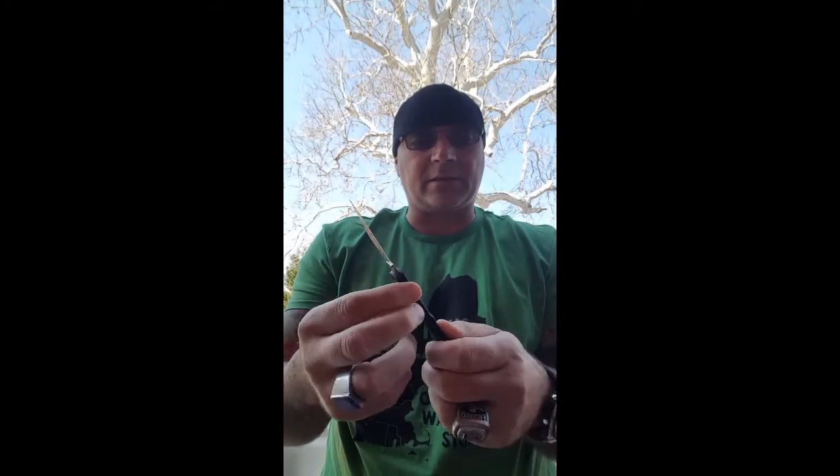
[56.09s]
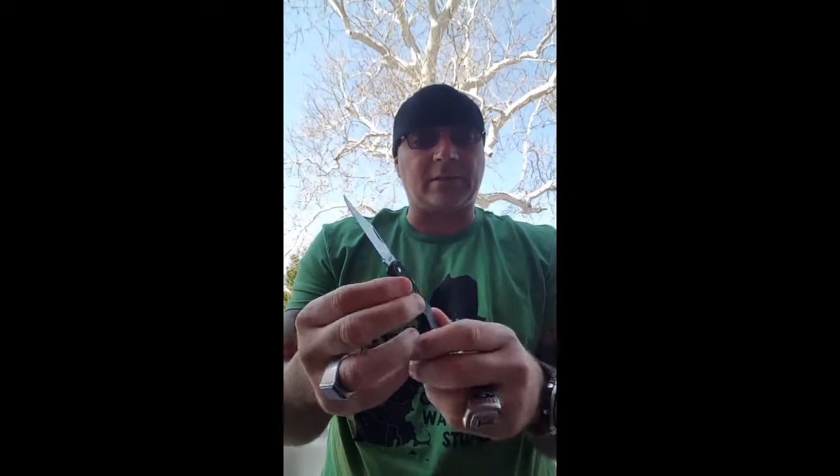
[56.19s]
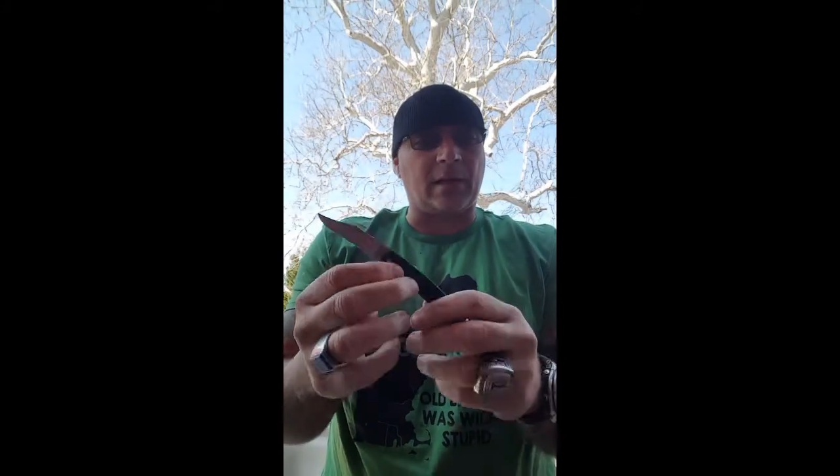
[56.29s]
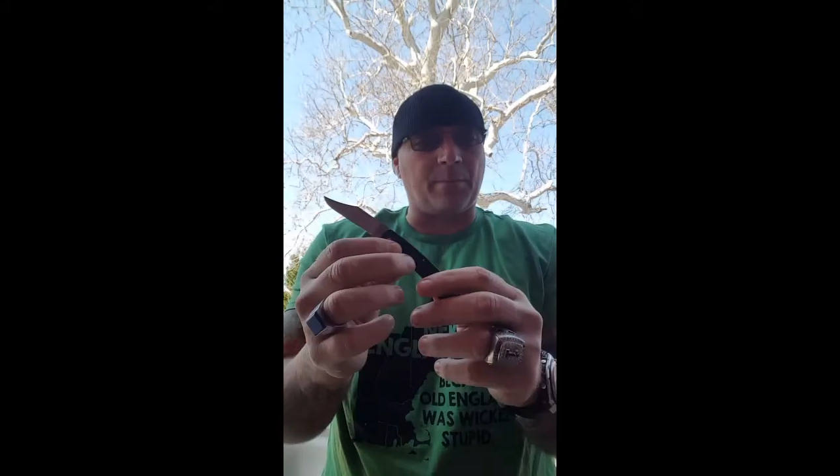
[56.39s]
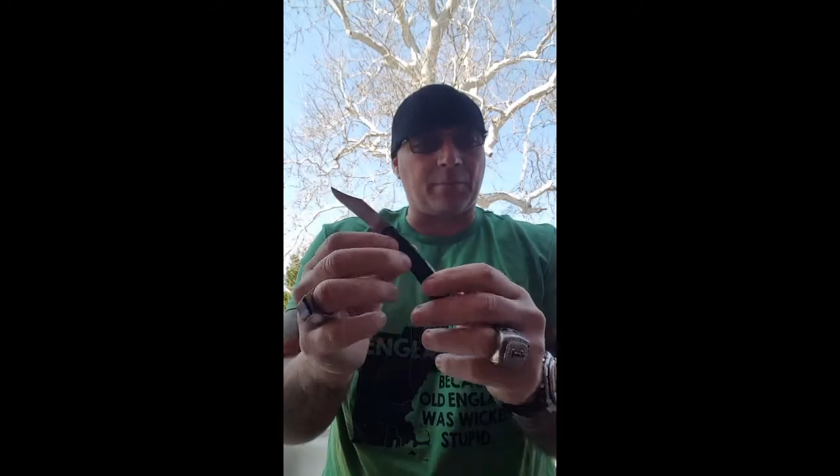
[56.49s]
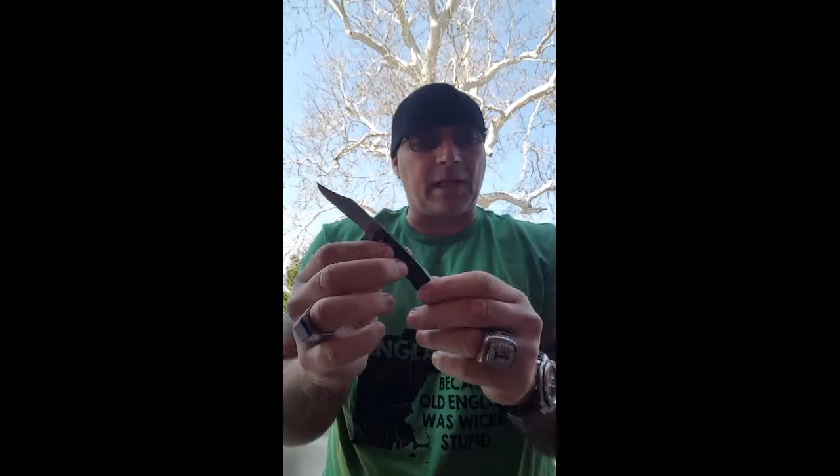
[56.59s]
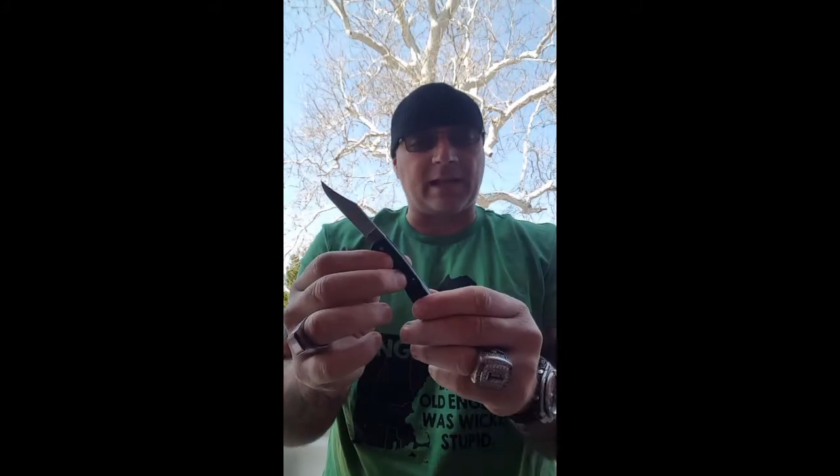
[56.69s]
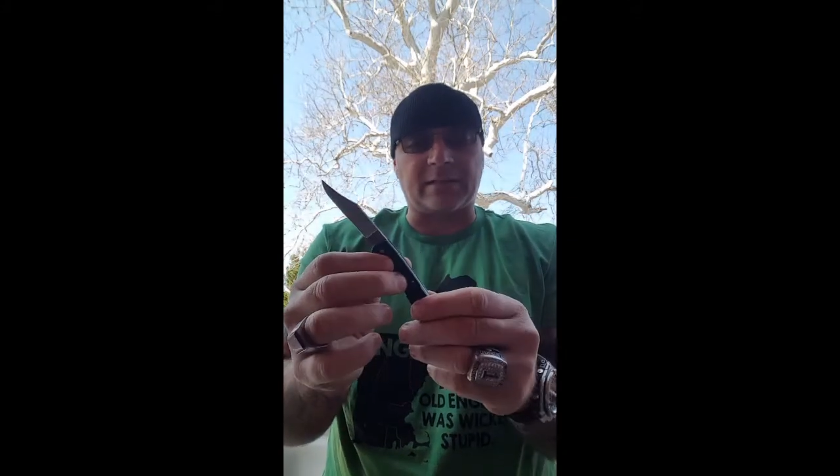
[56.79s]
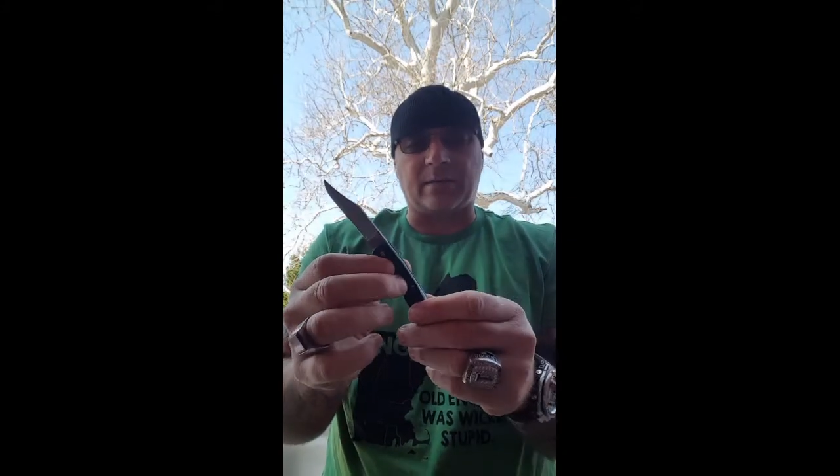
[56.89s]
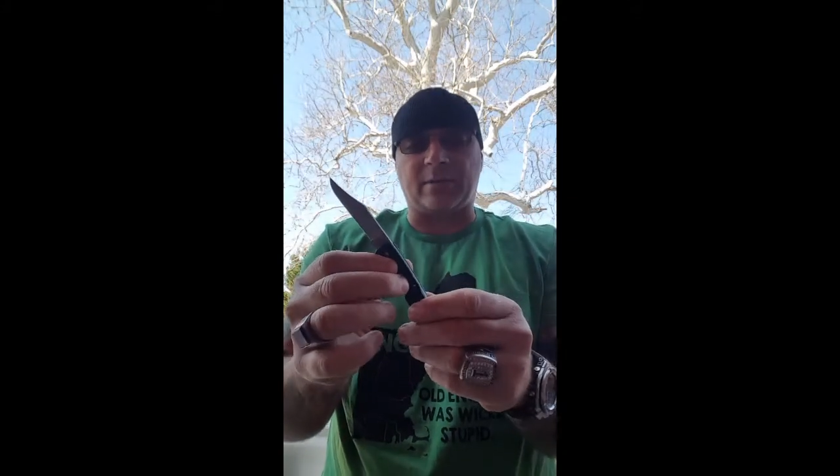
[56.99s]
It's like a
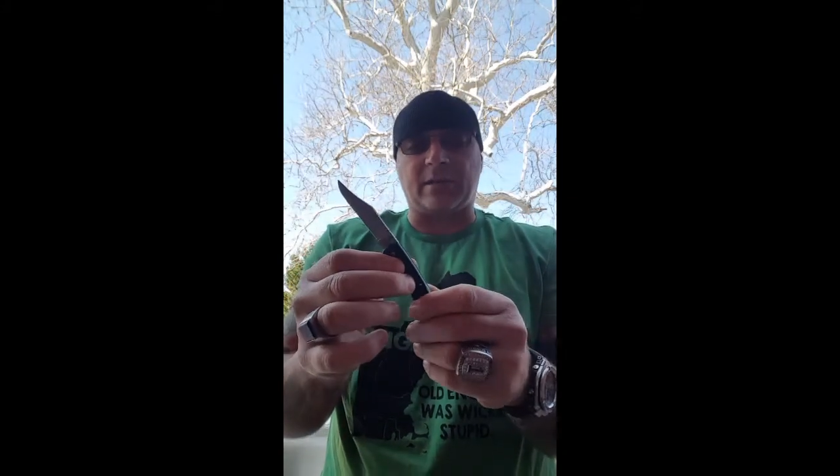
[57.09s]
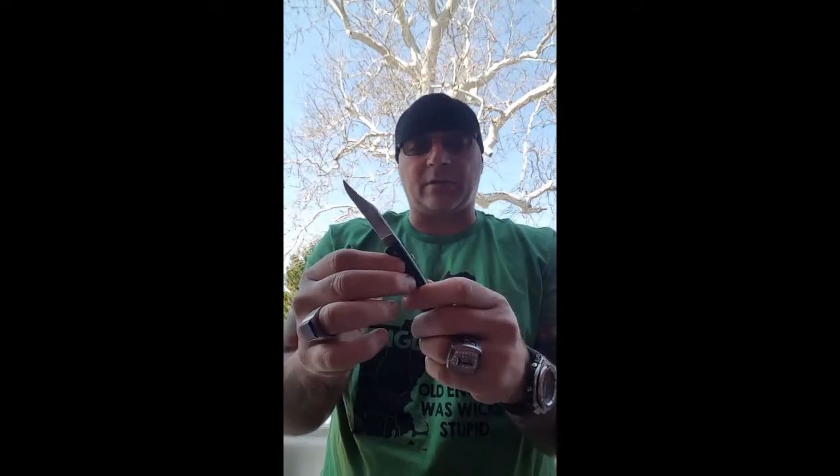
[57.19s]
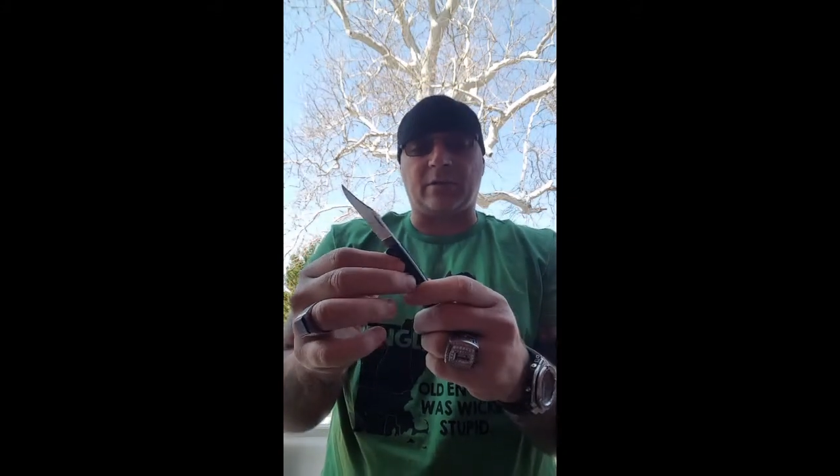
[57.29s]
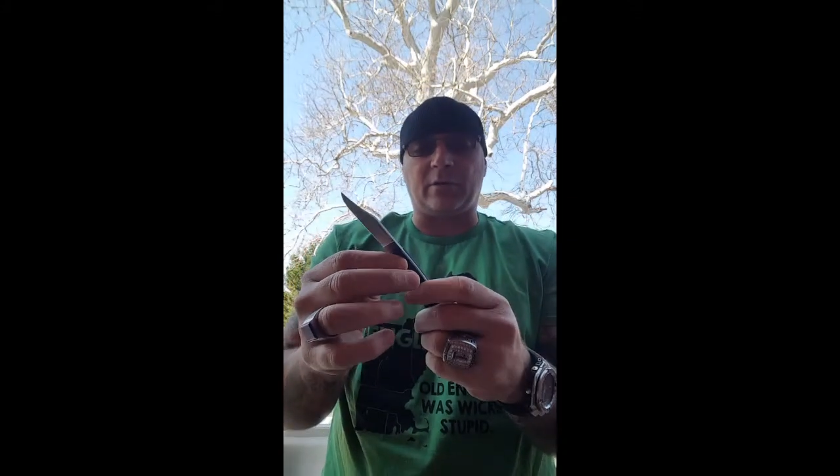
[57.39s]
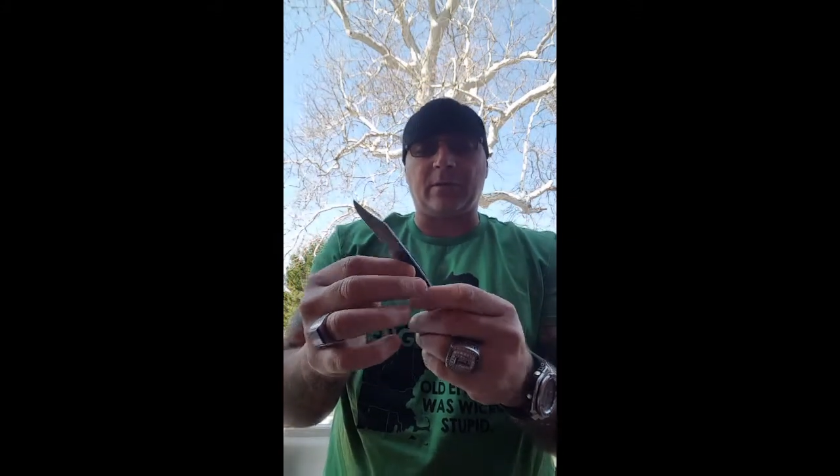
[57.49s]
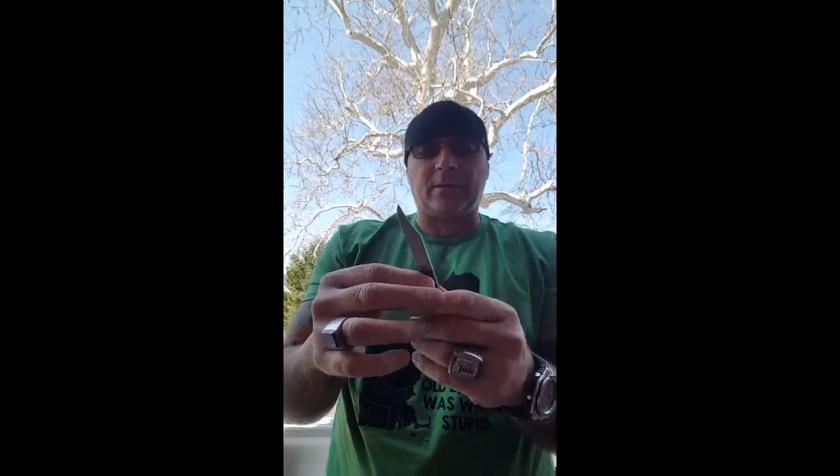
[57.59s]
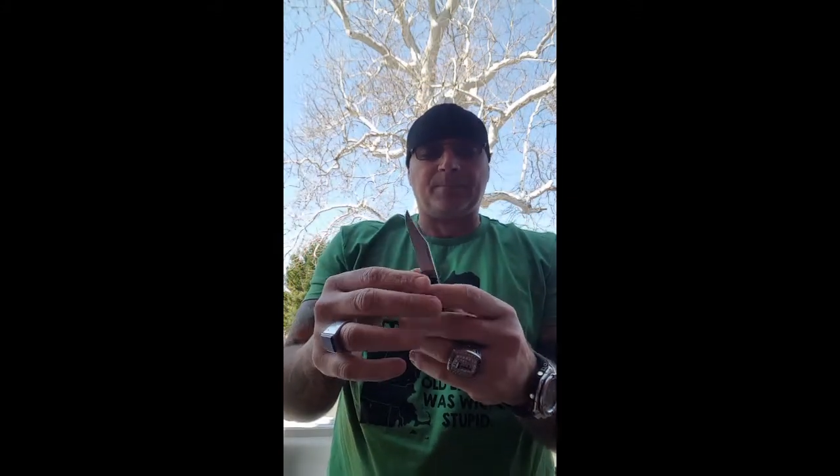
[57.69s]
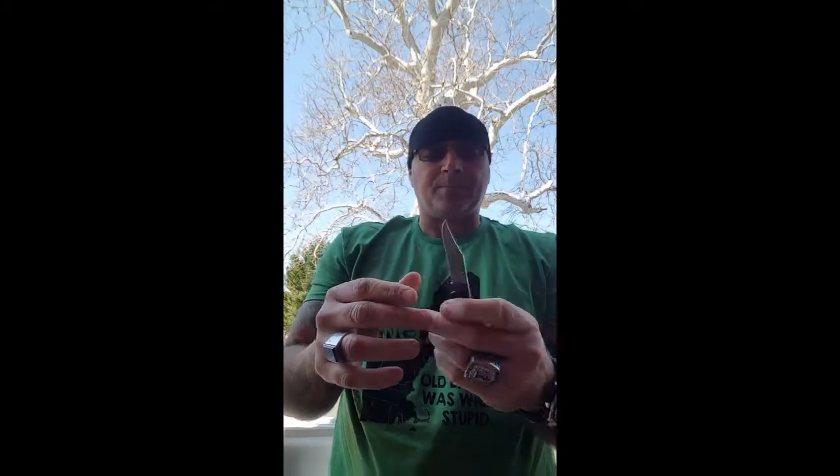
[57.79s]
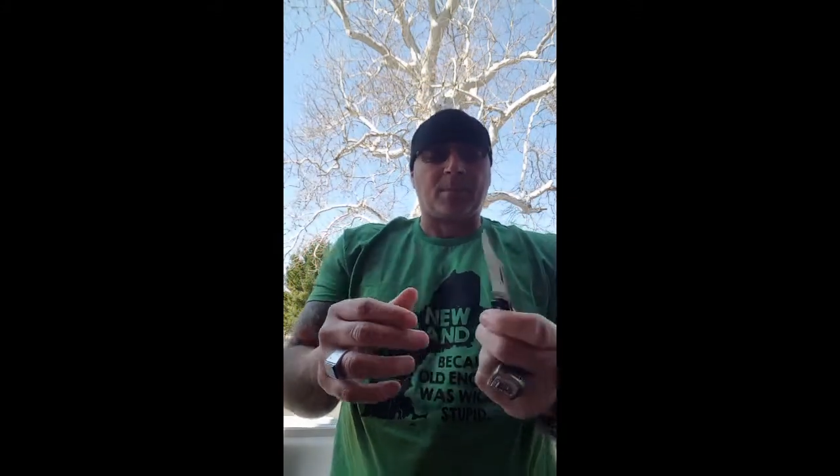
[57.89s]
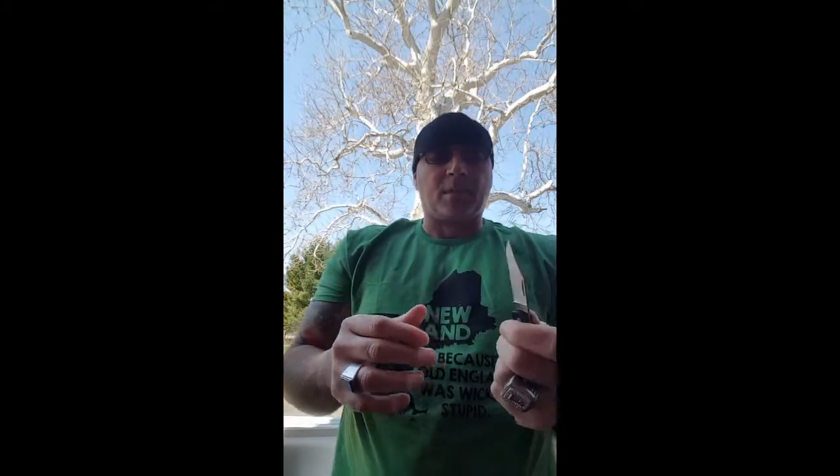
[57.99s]
plastic material
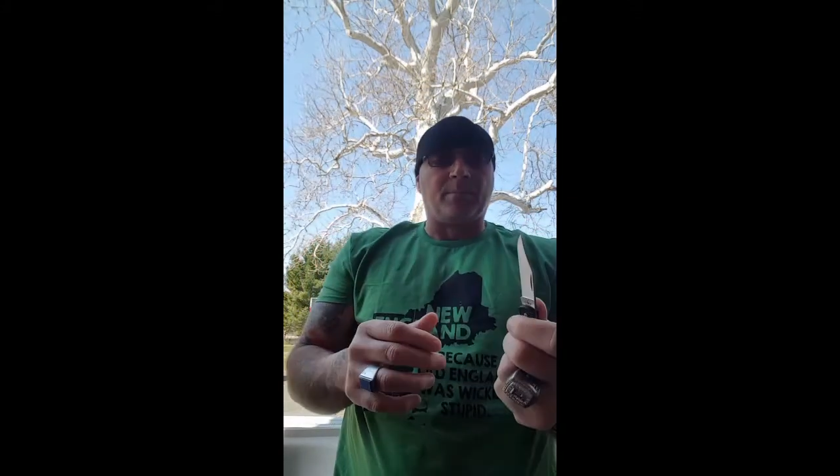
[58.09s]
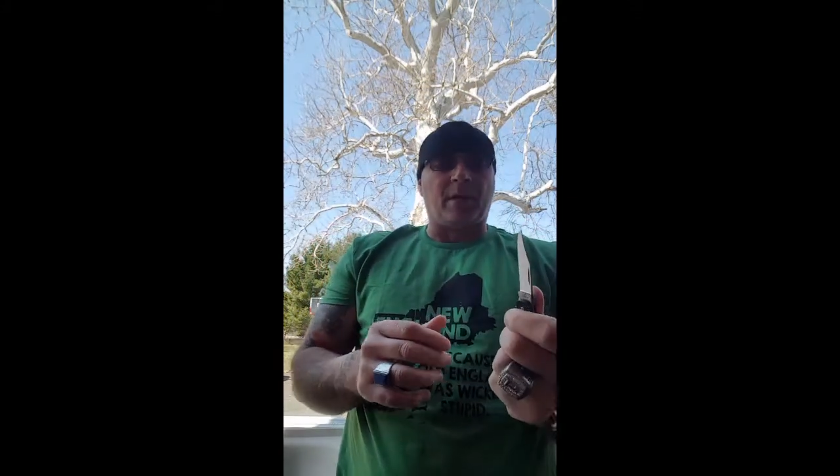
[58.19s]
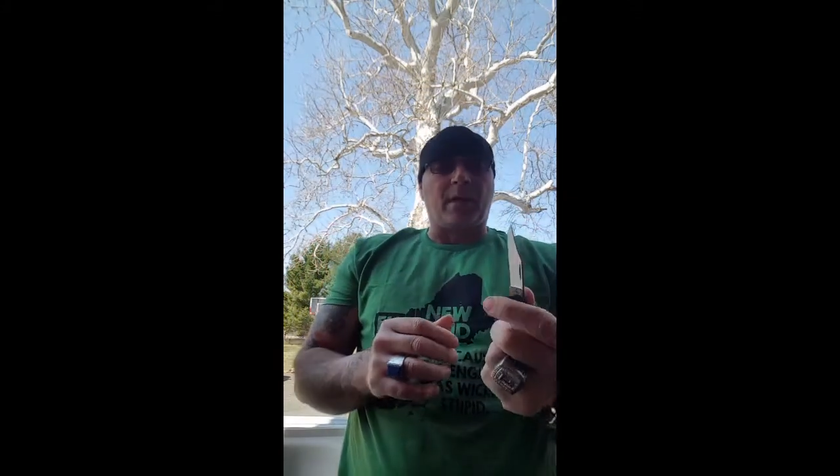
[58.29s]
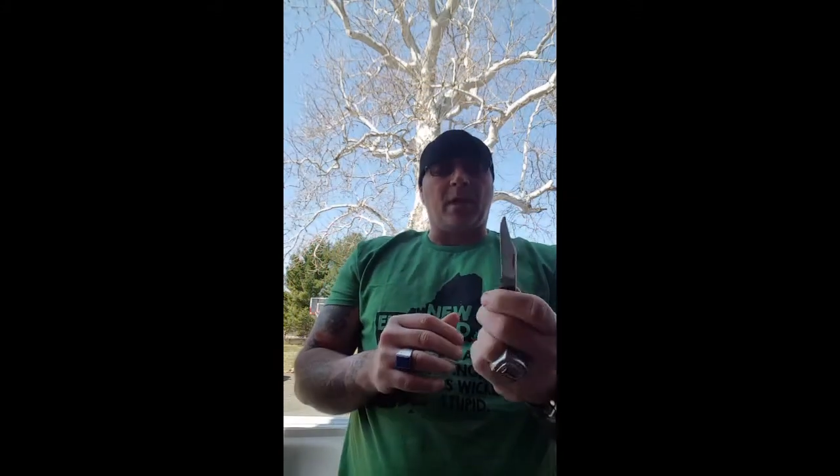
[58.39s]
but